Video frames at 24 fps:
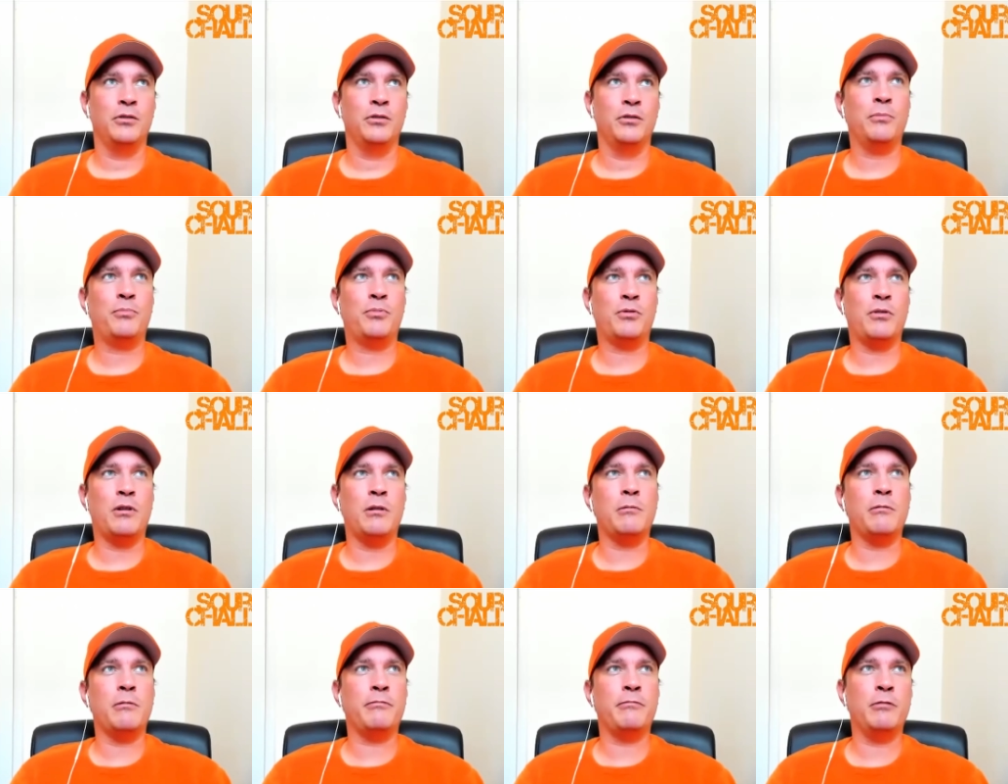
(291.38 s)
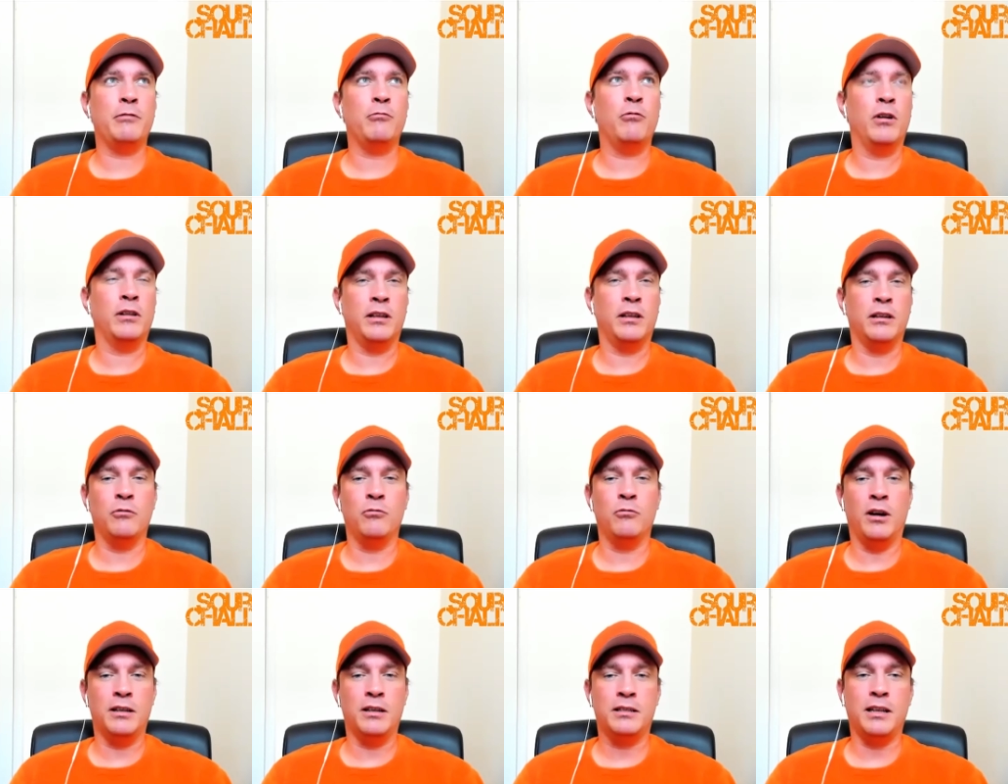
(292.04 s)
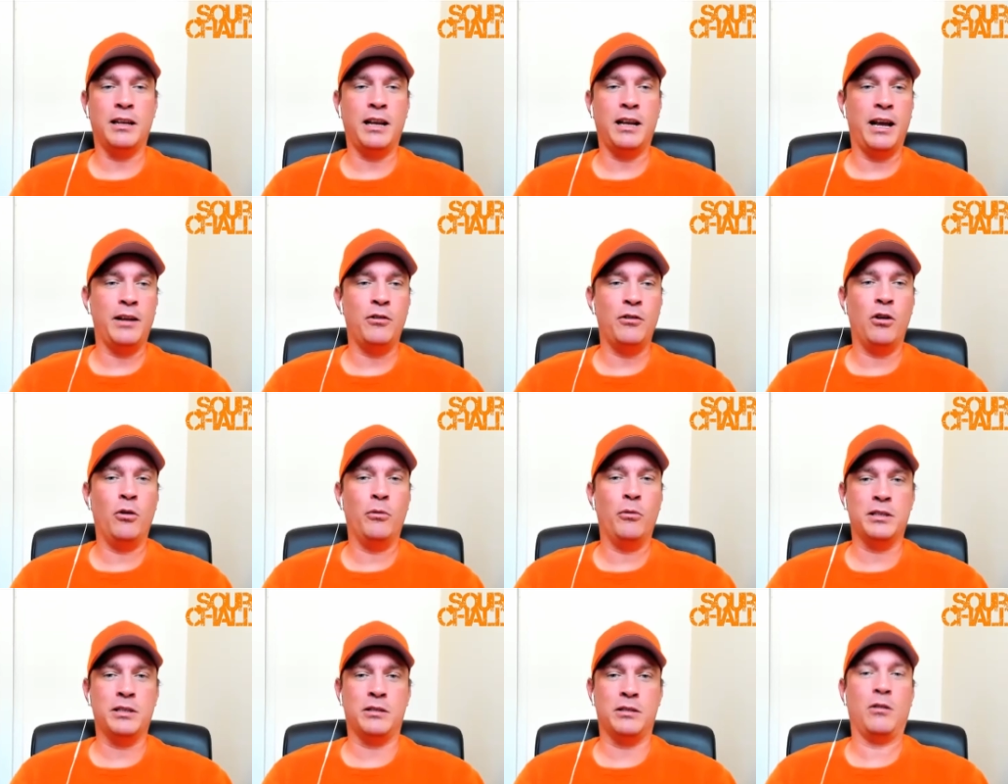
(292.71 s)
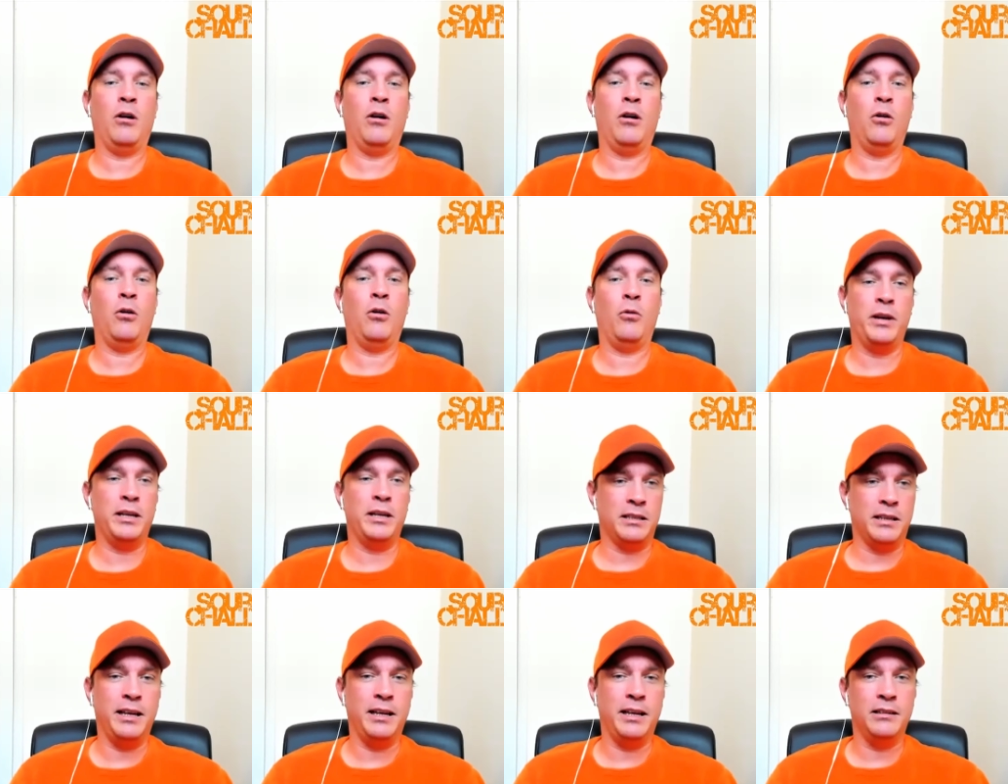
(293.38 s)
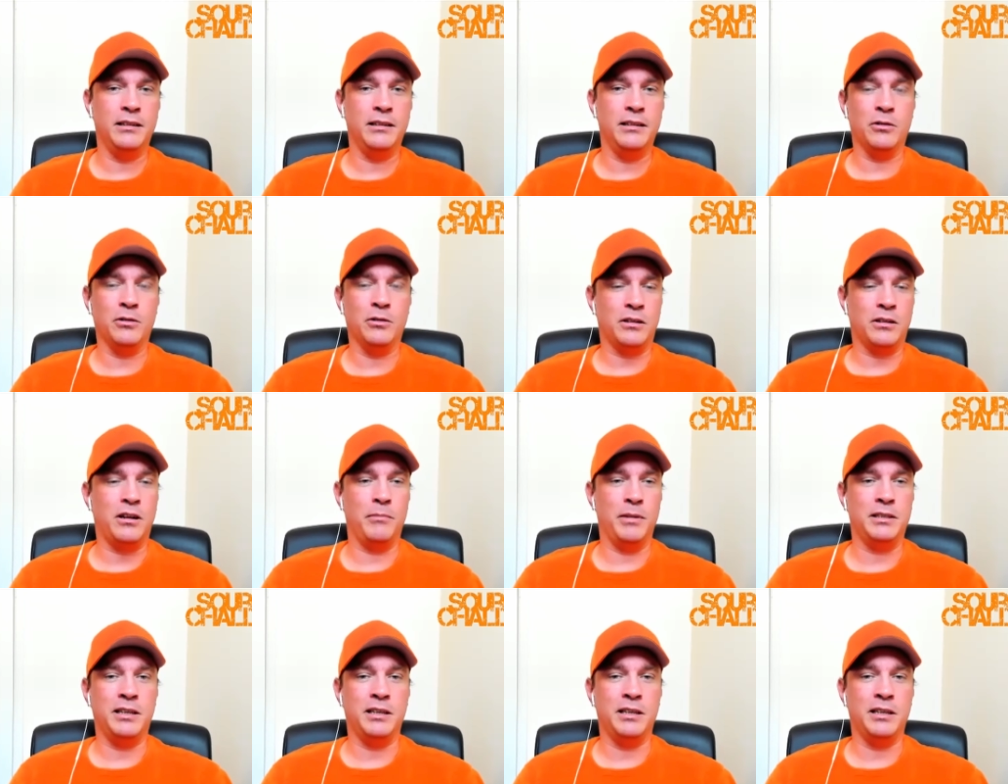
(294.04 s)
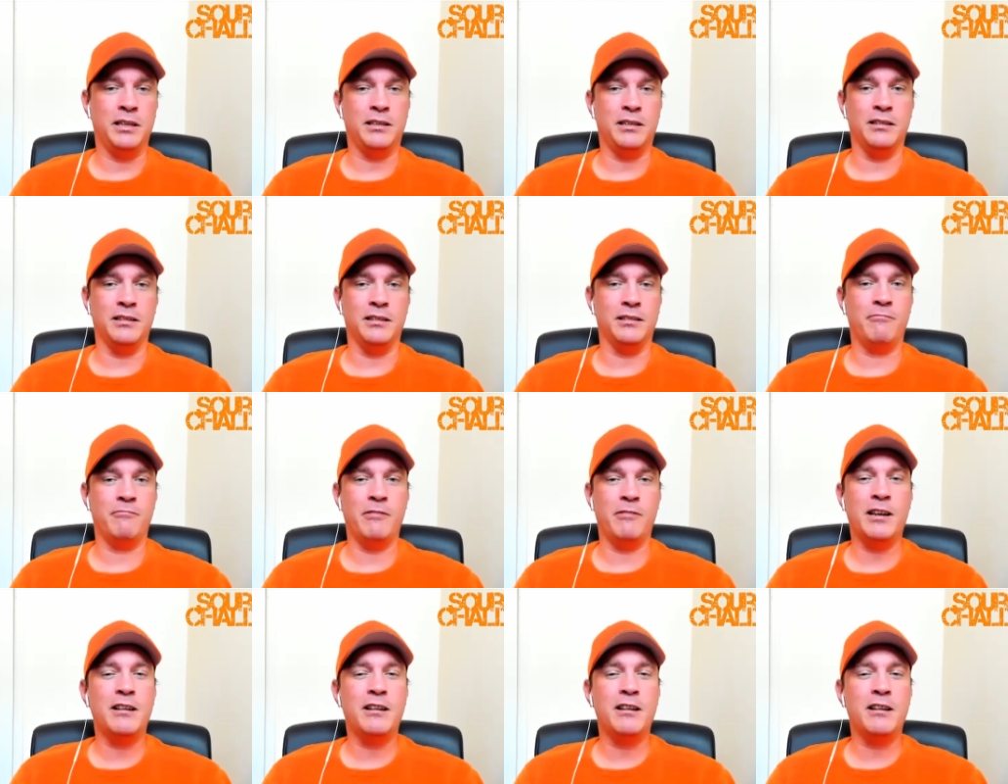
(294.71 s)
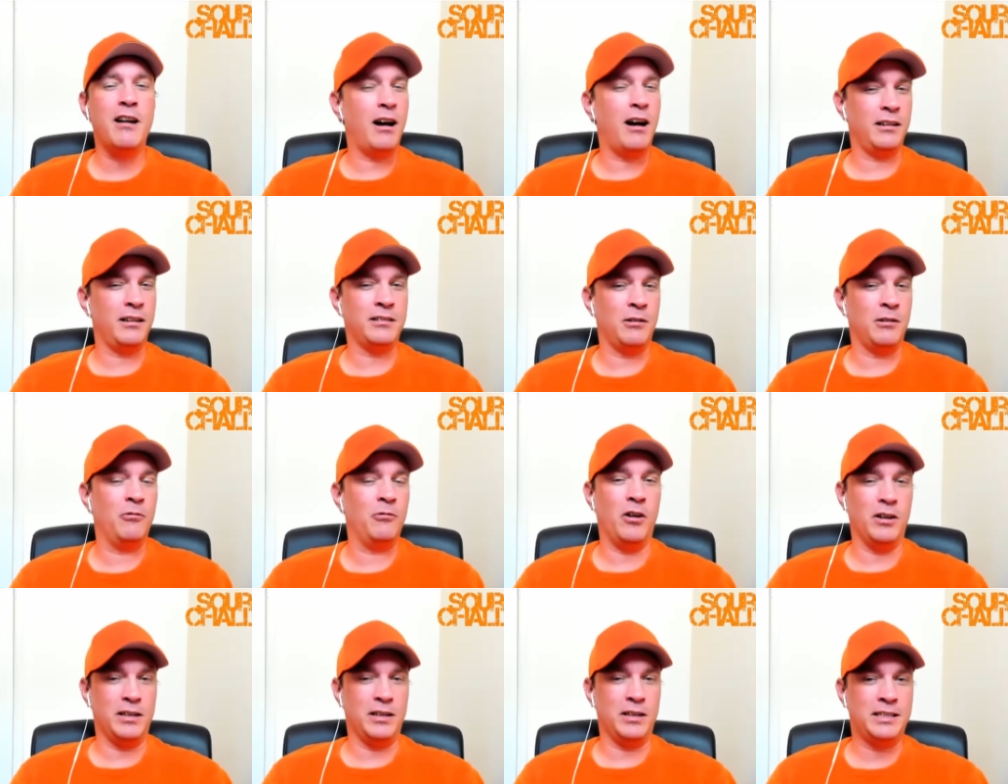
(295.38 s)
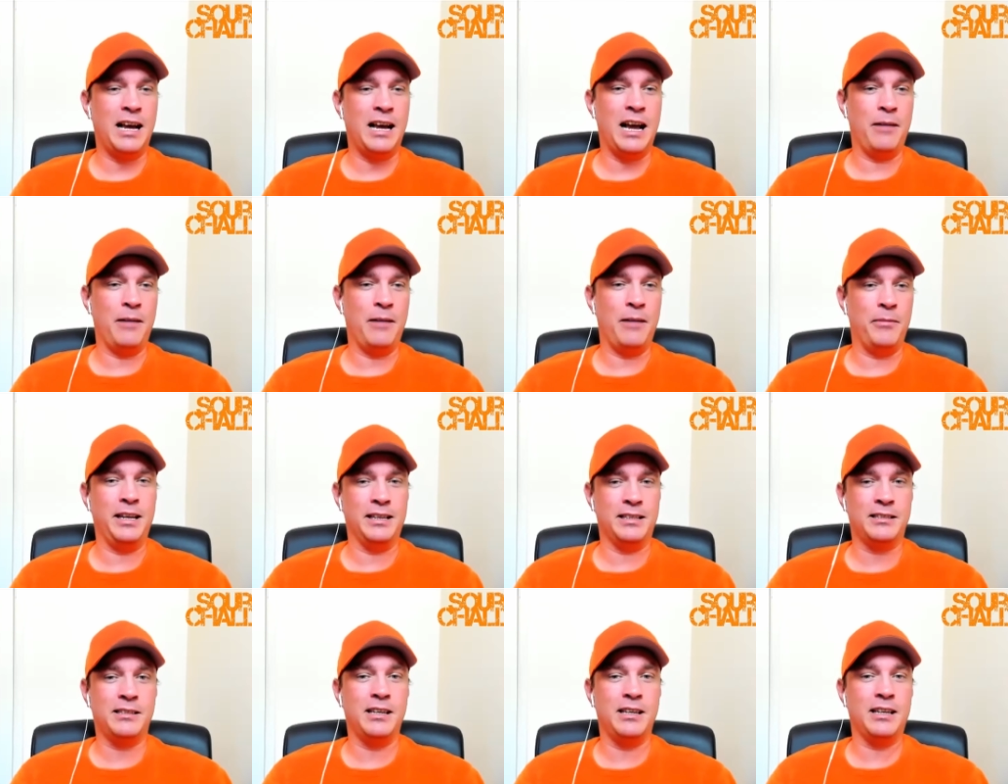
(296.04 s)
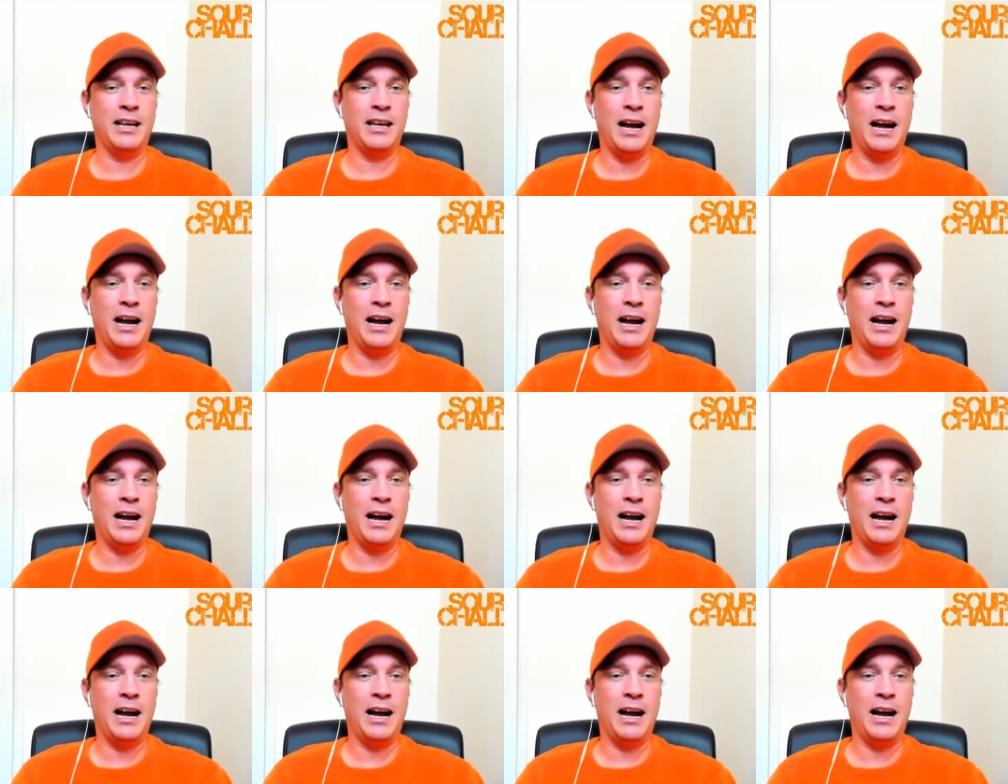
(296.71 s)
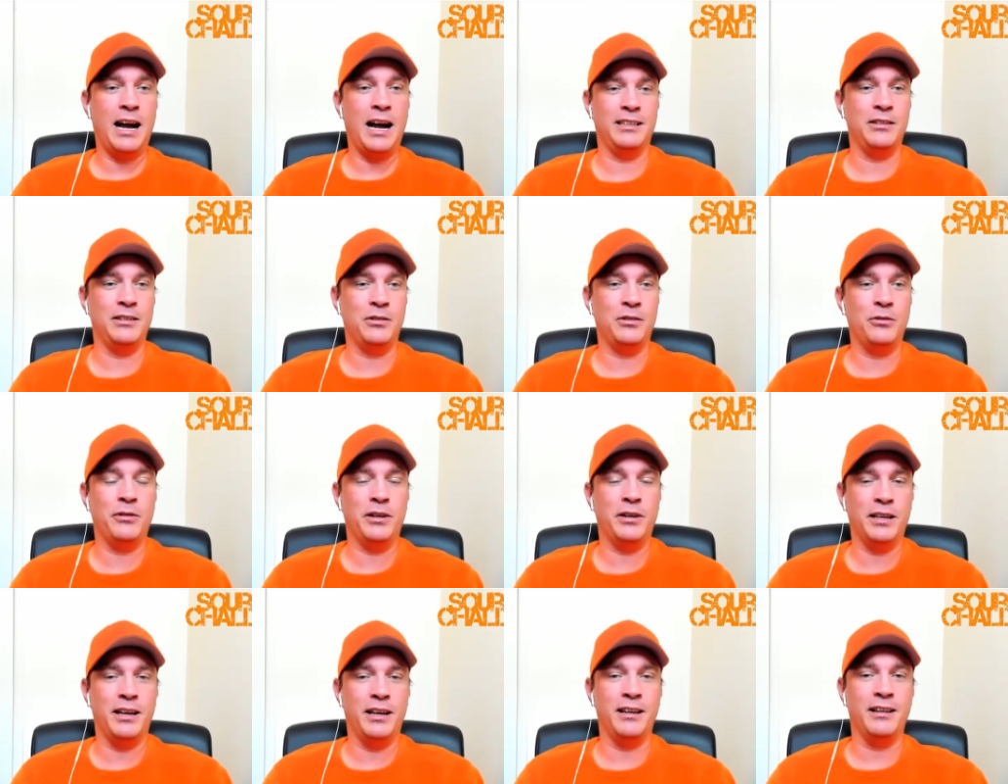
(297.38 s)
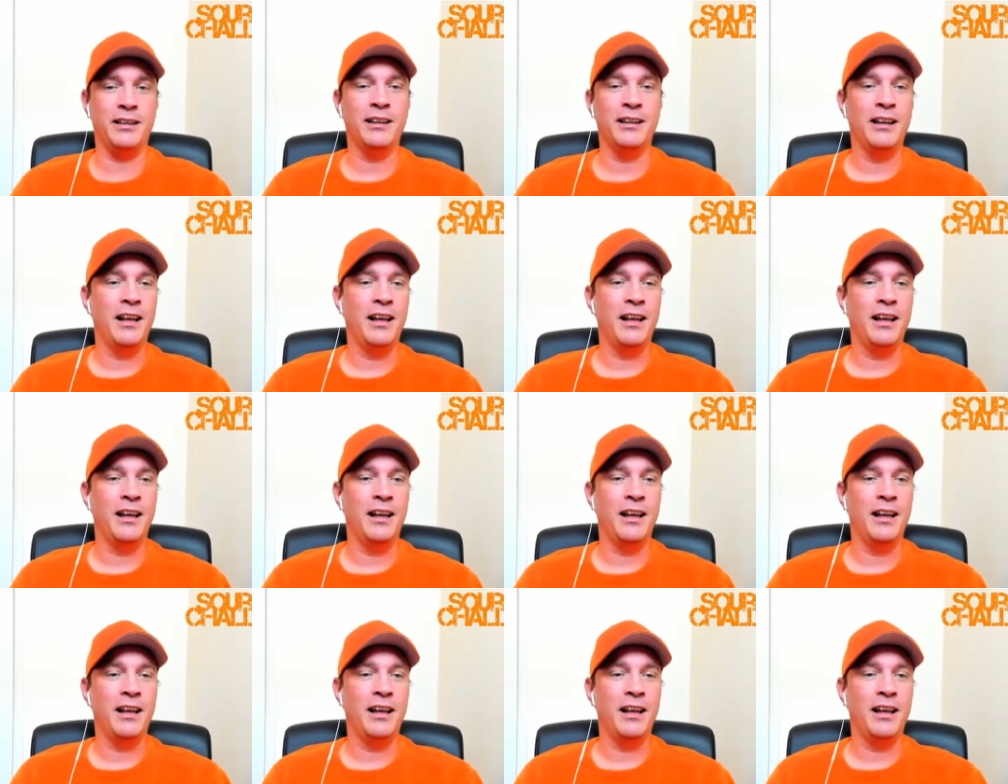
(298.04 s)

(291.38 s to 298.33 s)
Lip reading: probably one of the ones that I know is always in those competitions, regardless of what time it is, Chicago, we're actually doing it.